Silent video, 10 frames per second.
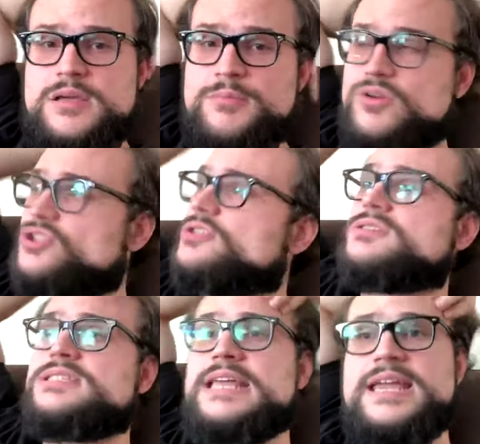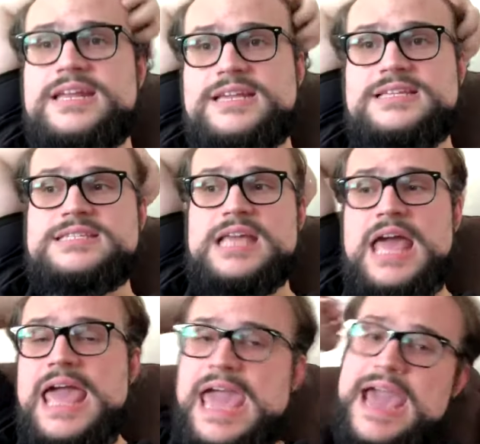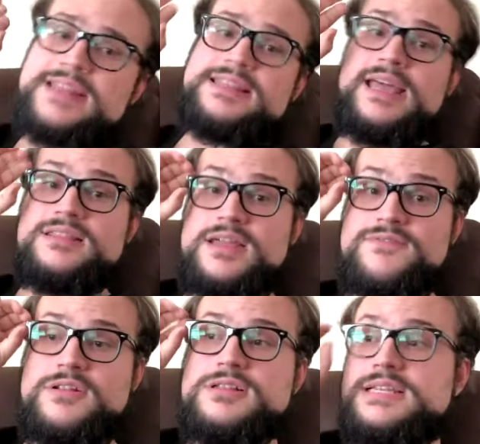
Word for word: emotional state is at that level.